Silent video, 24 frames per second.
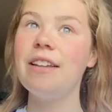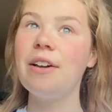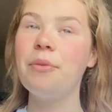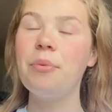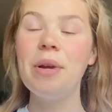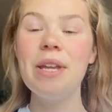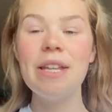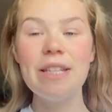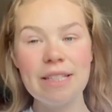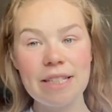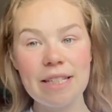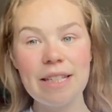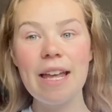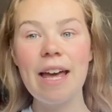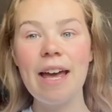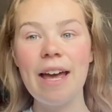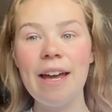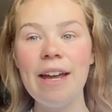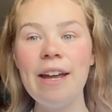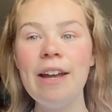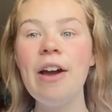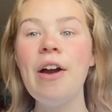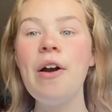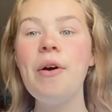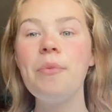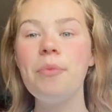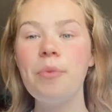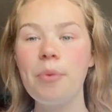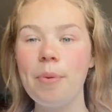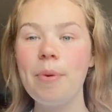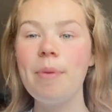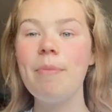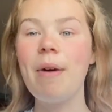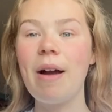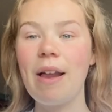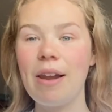A week today will
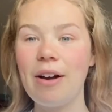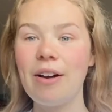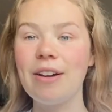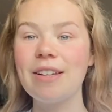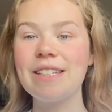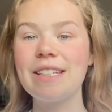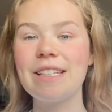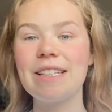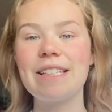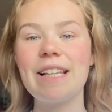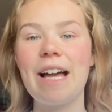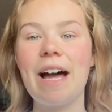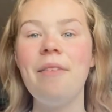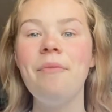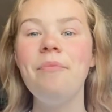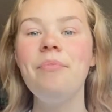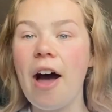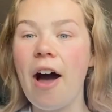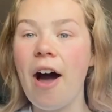be my last exam.